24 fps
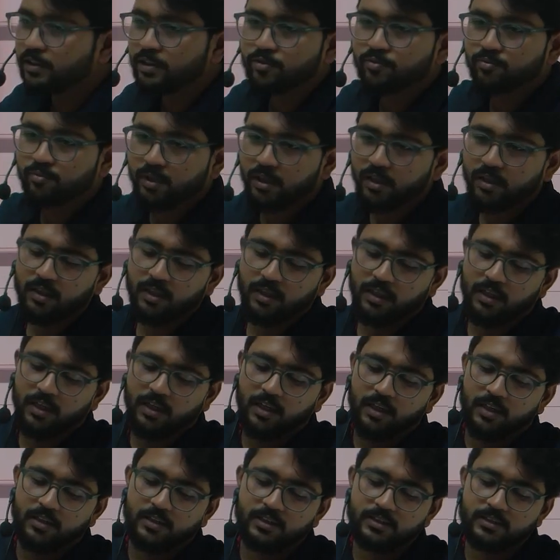one,
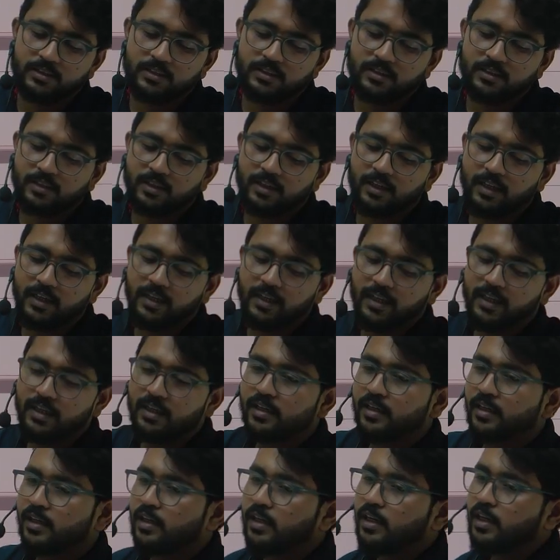just click it
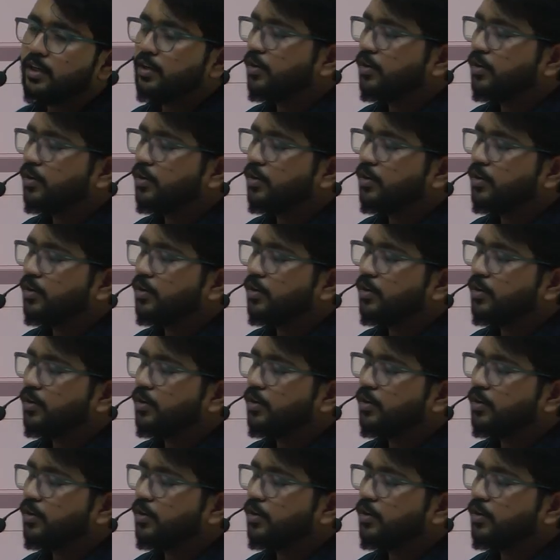and